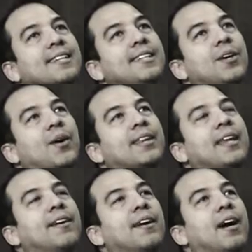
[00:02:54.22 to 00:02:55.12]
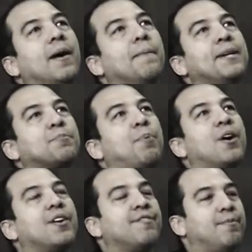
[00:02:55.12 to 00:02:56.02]
You know, I think um, it's
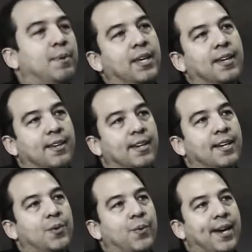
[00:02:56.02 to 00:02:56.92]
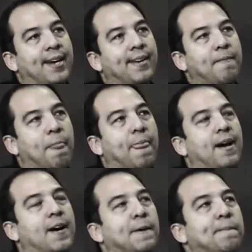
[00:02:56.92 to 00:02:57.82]
part of me in a way.
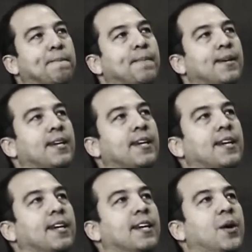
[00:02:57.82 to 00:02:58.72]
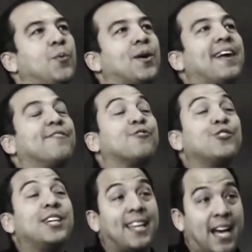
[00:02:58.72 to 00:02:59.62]
Um, what I've
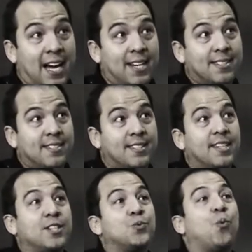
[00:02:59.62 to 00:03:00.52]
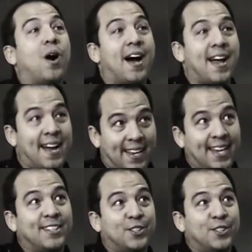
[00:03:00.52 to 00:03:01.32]
realized is why I like